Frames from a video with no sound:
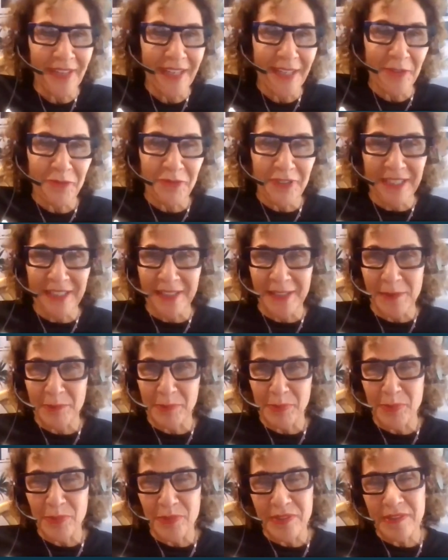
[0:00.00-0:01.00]
like really
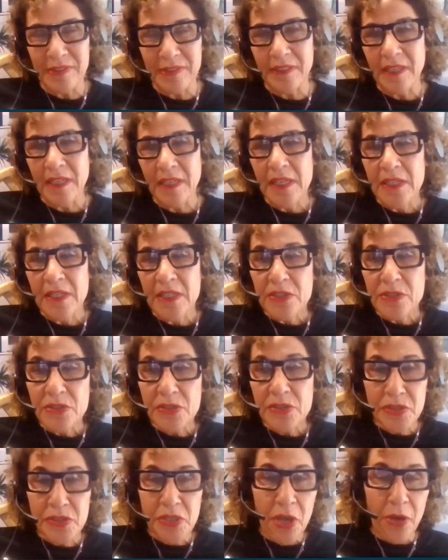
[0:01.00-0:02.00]
important.
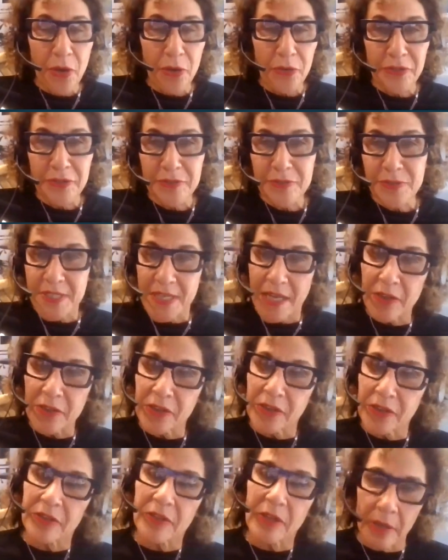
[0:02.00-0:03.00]
So you sell
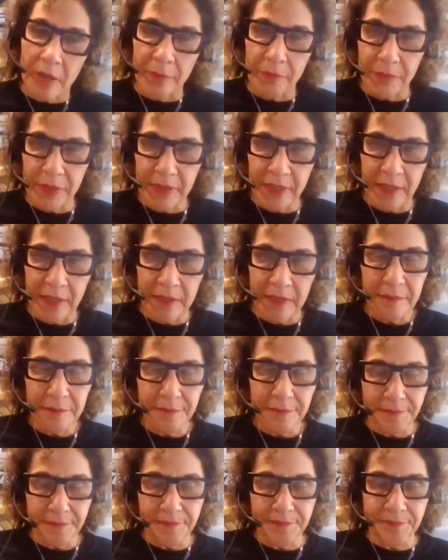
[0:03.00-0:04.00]
your company
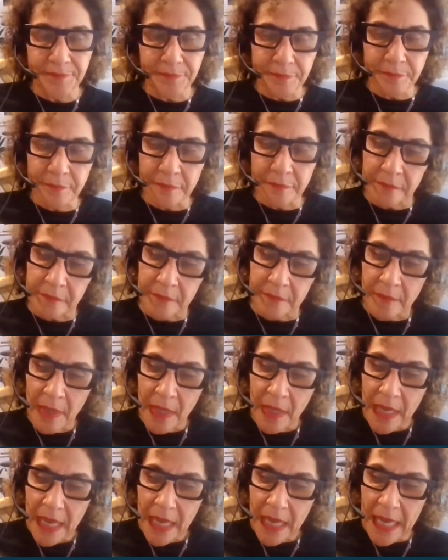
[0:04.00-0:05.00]

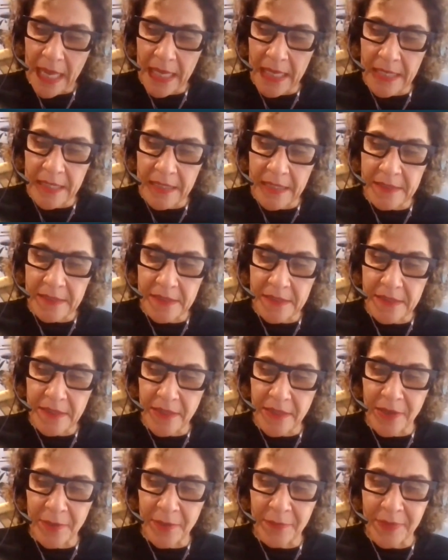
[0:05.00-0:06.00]
And
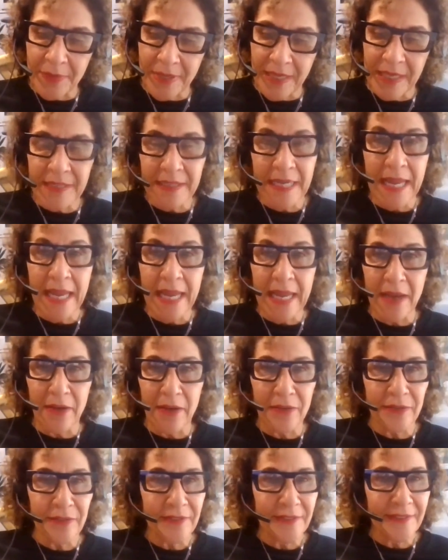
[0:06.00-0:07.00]

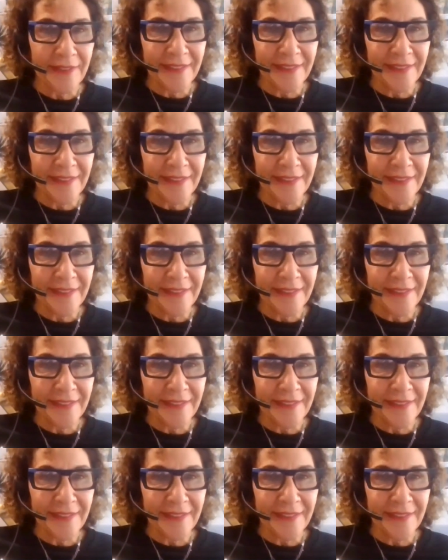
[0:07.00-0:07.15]
now,